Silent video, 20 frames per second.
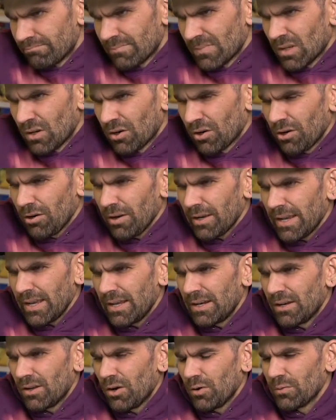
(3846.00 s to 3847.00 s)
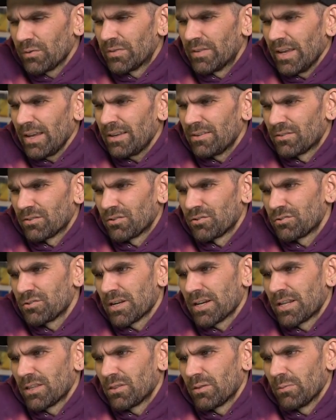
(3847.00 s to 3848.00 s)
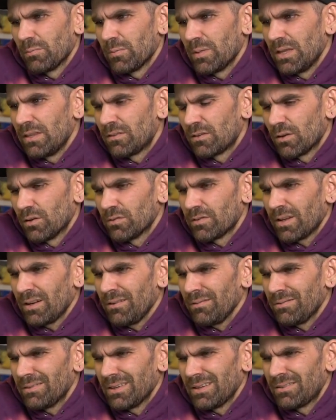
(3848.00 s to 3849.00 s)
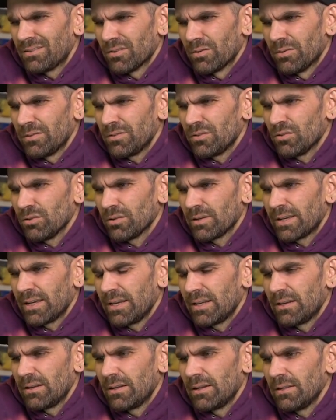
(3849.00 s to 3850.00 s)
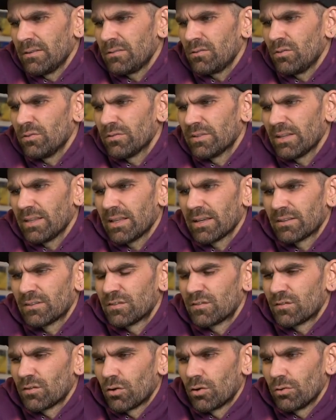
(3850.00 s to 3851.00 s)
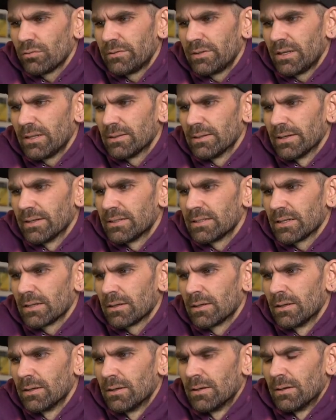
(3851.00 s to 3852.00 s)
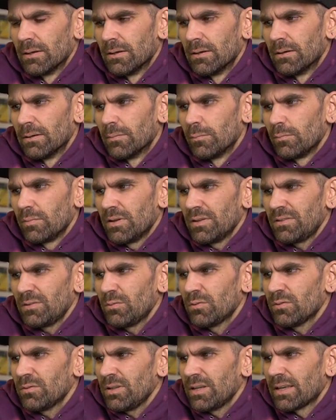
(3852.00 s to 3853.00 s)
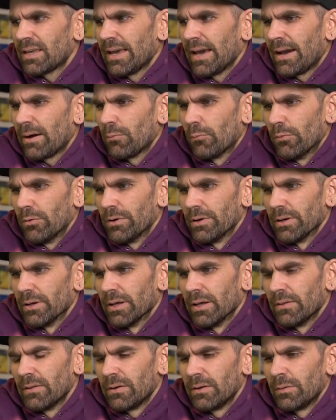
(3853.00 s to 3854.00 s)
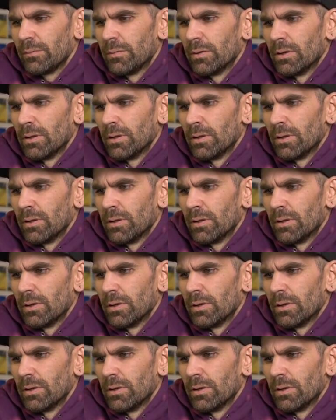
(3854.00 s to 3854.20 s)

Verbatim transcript: Hurricane Jose is on track to hit the East Coast. I don't think so. Isn't Jose, like, stalled in the Atlantic? Plus, it was only Cat 1, and then